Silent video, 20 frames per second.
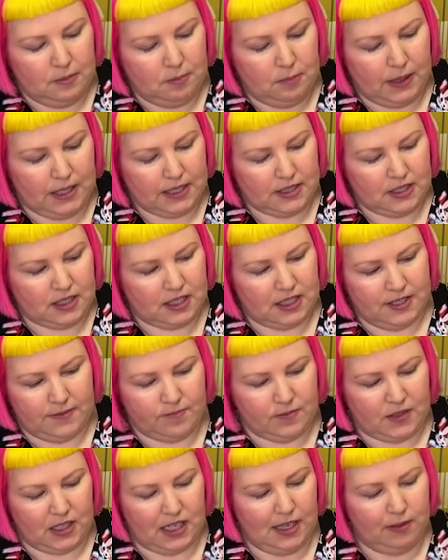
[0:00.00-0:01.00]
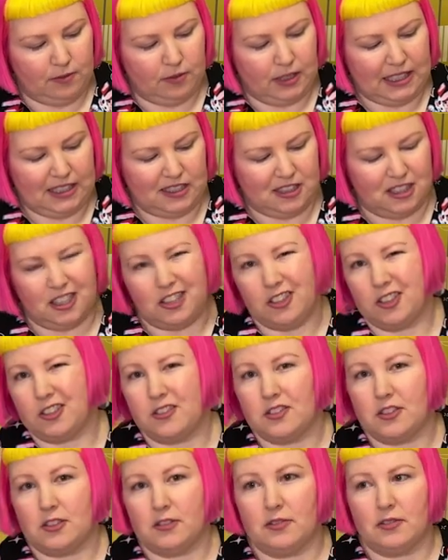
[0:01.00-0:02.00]
but I have like a lot
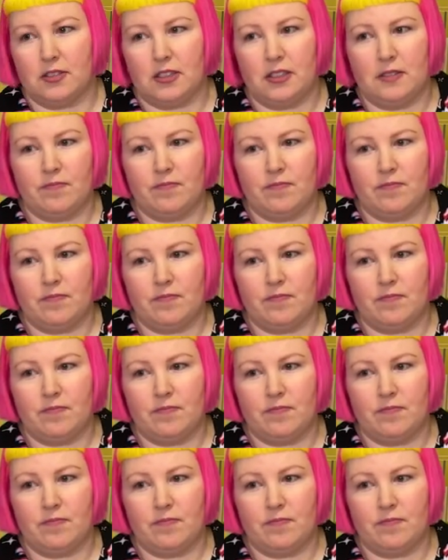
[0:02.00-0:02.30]
of sort of